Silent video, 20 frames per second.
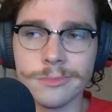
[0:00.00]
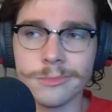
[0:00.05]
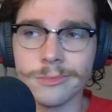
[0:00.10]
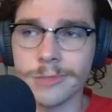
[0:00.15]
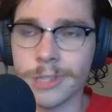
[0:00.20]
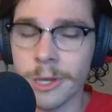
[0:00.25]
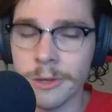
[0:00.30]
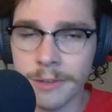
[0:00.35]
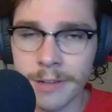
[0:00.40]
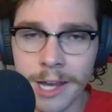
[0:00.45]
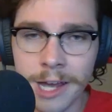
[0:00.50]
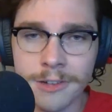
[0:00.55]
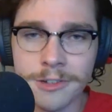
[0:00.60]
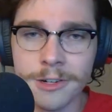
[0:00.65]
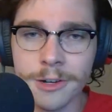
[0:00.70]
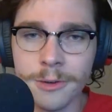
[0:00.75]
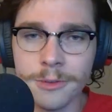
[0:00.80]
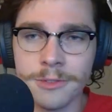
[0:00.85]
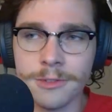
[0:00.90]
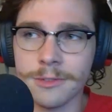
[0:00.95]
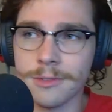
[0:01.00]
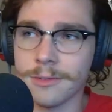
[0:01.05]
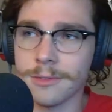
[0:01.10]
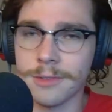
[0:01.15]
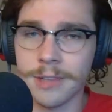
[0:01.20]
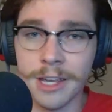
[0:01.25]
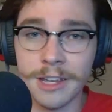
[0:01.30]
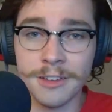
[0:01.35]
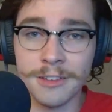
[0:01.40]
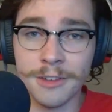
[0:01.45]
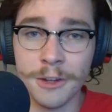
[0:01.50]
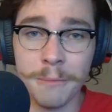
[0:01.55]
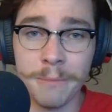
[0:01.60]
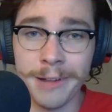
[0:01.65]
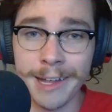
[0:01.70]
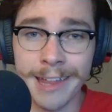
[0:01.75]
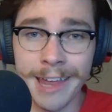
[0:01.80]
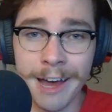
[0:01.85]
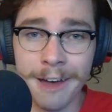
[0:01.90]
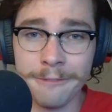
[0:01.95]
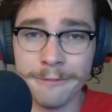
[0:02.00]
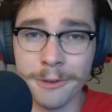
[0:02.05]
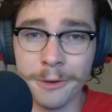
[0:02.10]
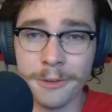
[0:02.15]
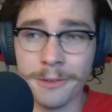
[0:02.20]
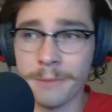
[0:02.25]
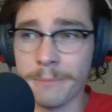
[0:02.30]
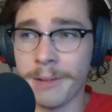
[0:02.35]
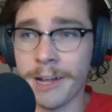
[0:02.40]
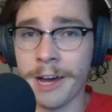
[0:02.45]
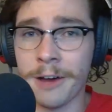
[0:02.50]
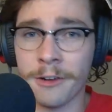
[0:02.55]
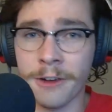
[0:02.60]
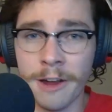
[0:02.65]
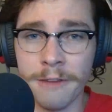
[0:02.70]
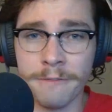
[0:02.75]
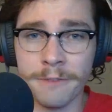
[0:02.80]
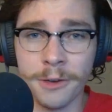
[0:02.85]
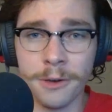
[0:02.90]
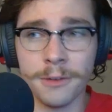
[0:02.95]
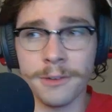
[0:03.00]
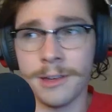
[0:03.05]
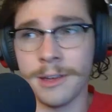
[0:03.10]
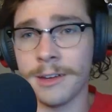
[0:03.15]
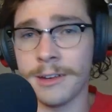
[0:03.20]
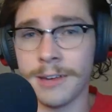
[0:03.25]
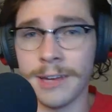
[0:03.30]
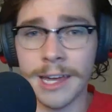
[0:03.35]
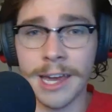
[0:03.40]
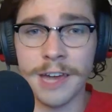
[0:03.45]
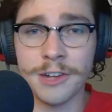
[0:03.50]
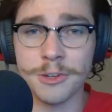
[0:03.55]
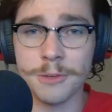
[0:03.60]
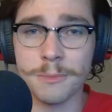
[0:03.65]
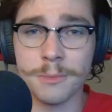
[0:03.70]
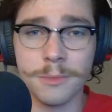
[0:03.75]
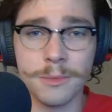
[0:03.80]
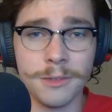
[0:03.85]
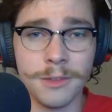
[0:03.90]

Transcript: He can still play the outfield, play out in right field. You can DH him.